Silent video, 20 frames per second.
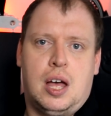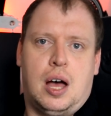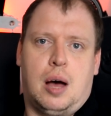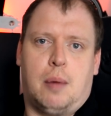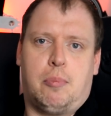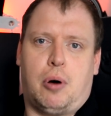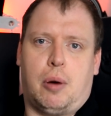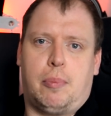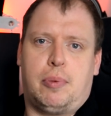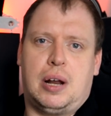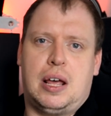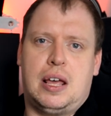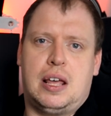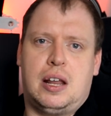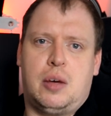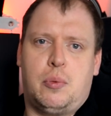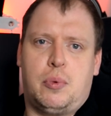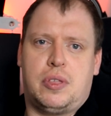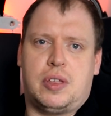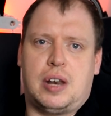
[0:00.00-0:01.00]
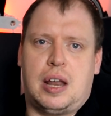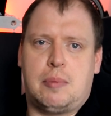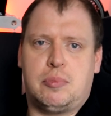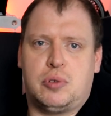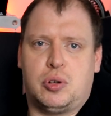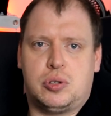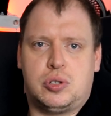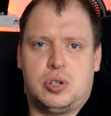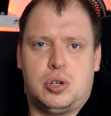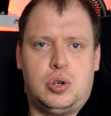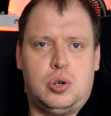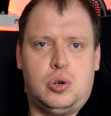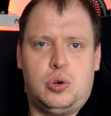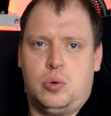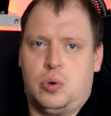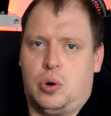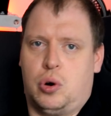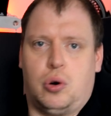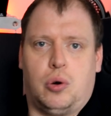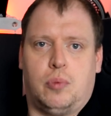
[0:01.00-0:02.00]
and populating it with an
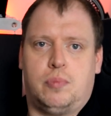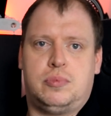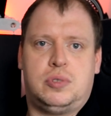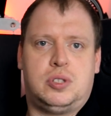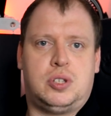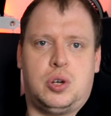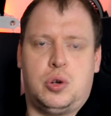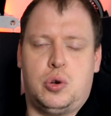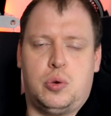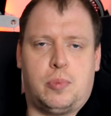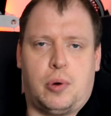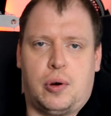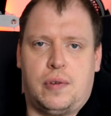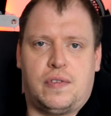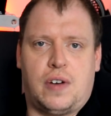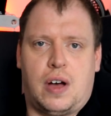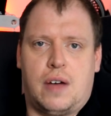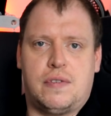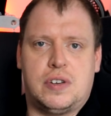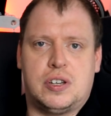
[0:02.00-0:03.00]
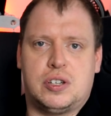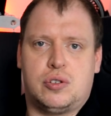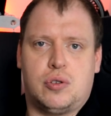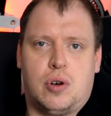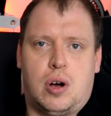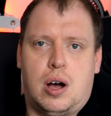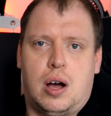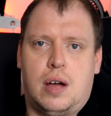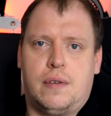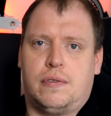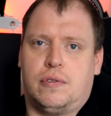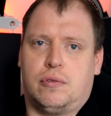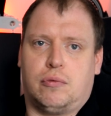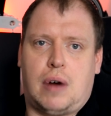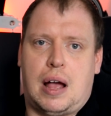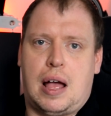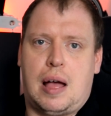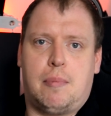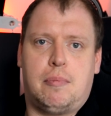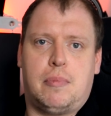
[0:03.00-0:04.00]
M.2 or 2.5 inch drive,
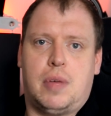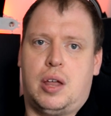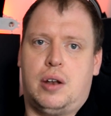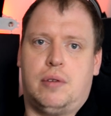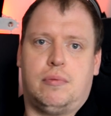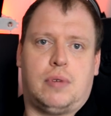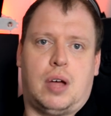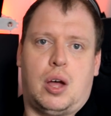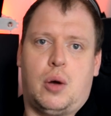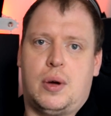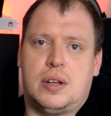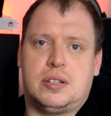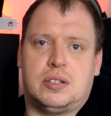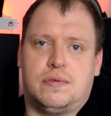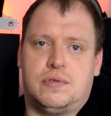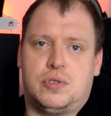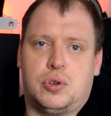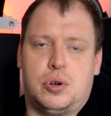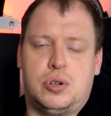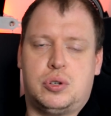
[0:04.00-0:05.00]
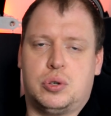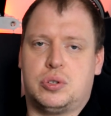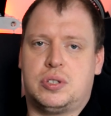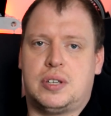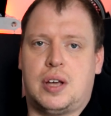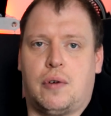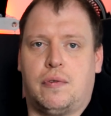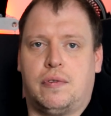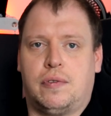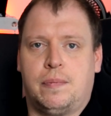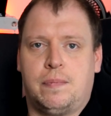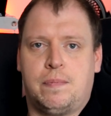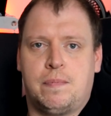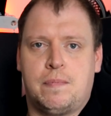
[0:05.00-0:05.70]
RAM, and OS of choice yourself.